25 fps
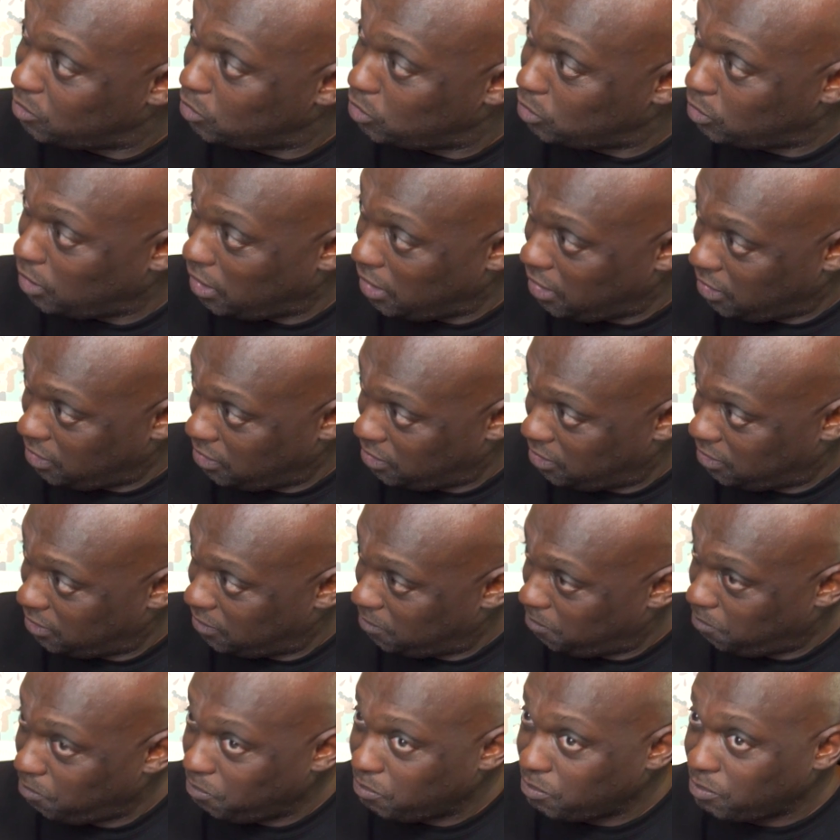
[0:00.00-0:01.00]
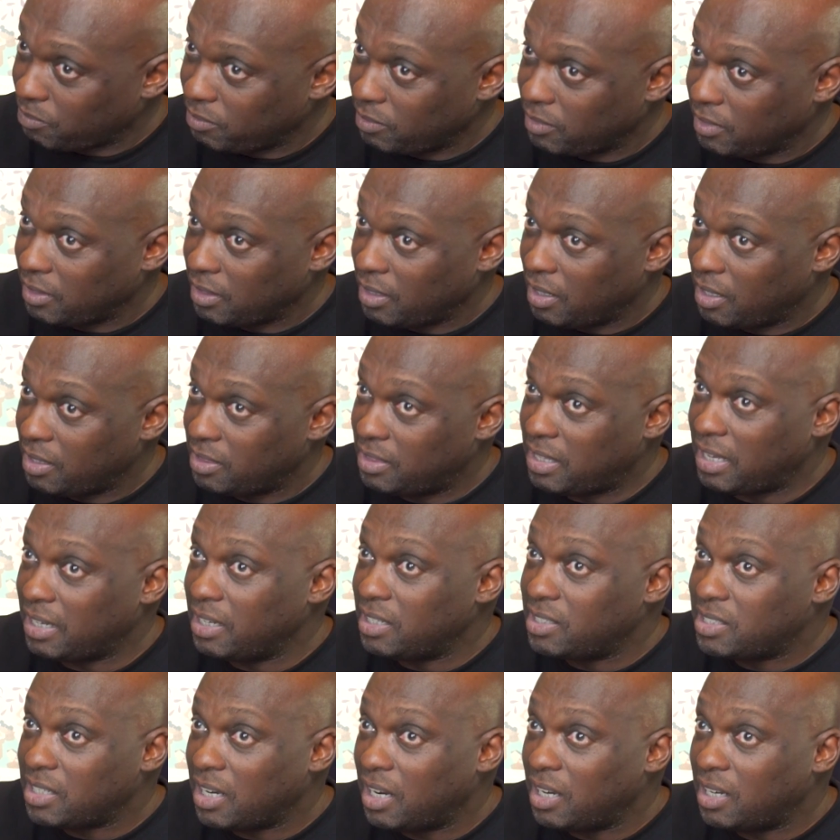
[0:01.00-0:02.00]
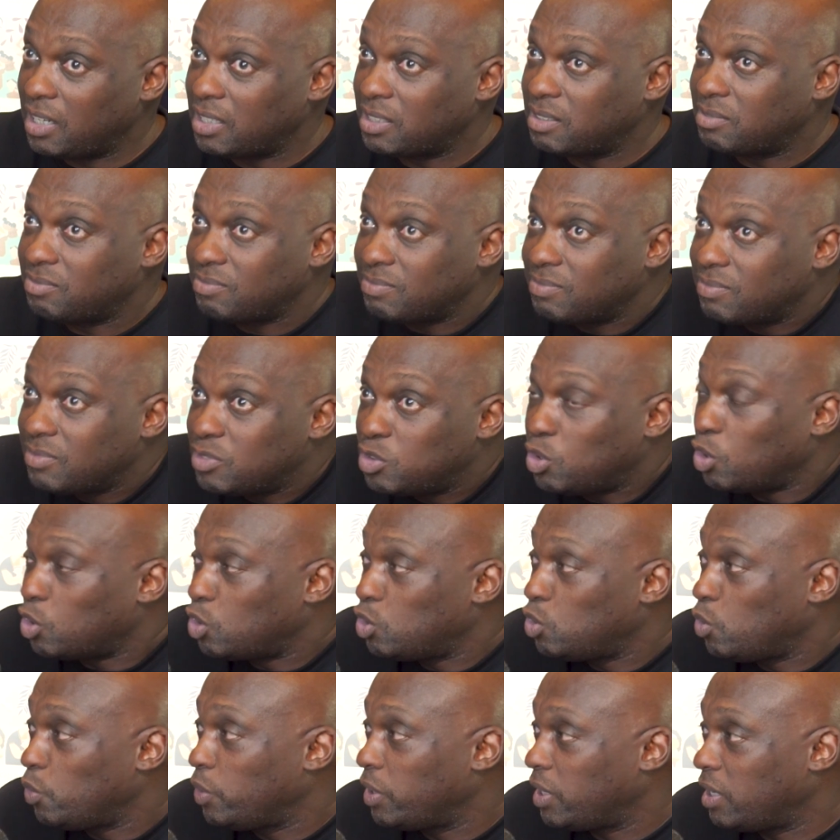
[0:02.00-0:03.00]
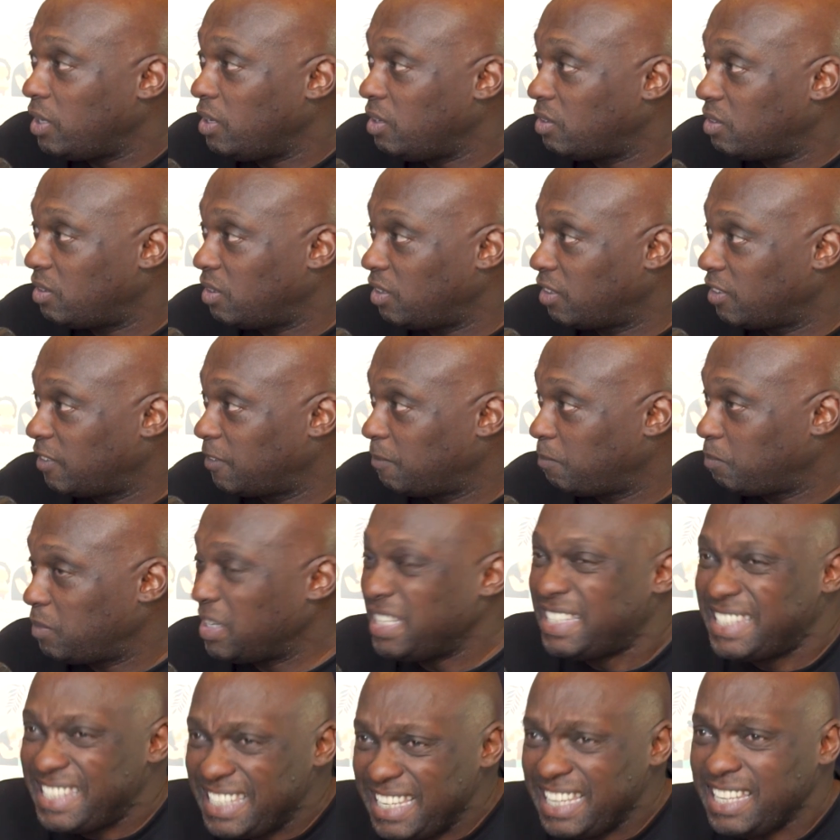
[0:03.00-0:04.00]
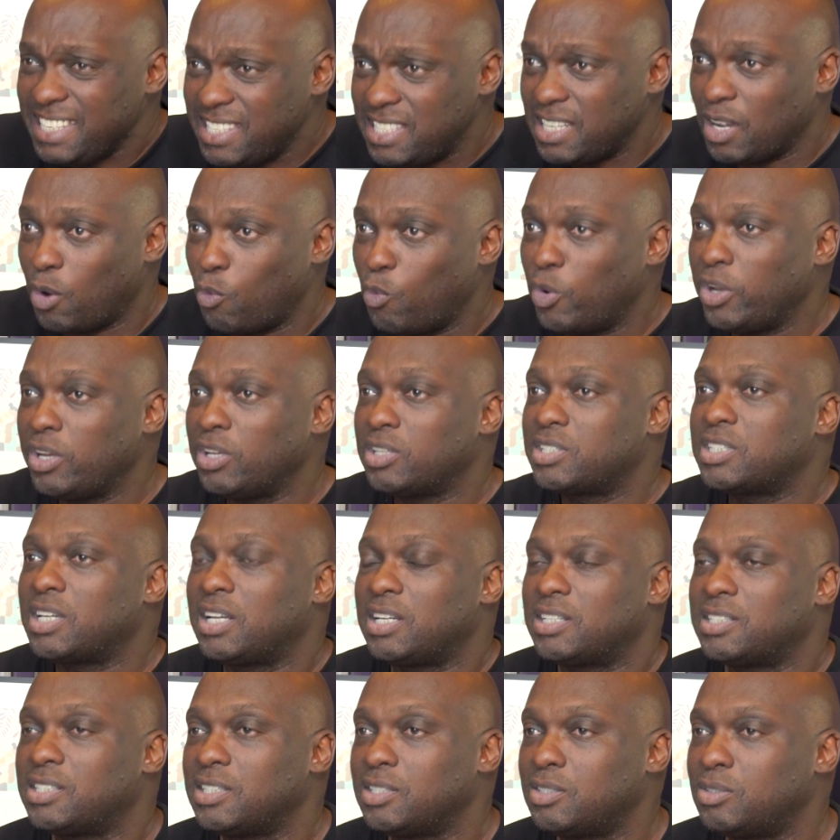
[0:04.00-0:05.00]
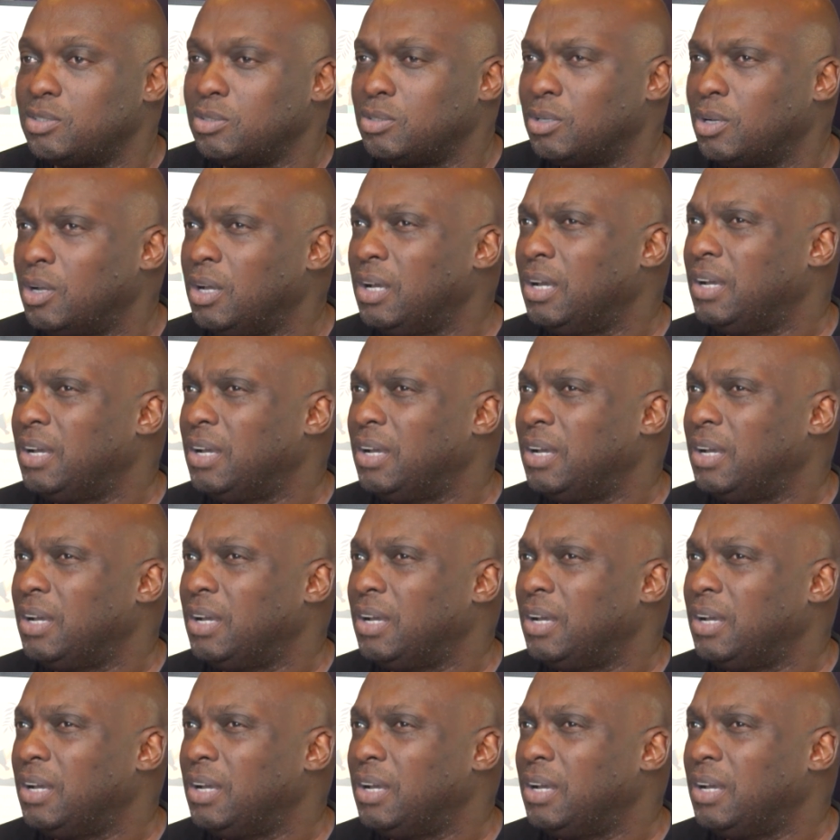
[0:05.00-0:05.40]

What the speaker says: right, than a child not knowing anything. It's easier when a child says to you,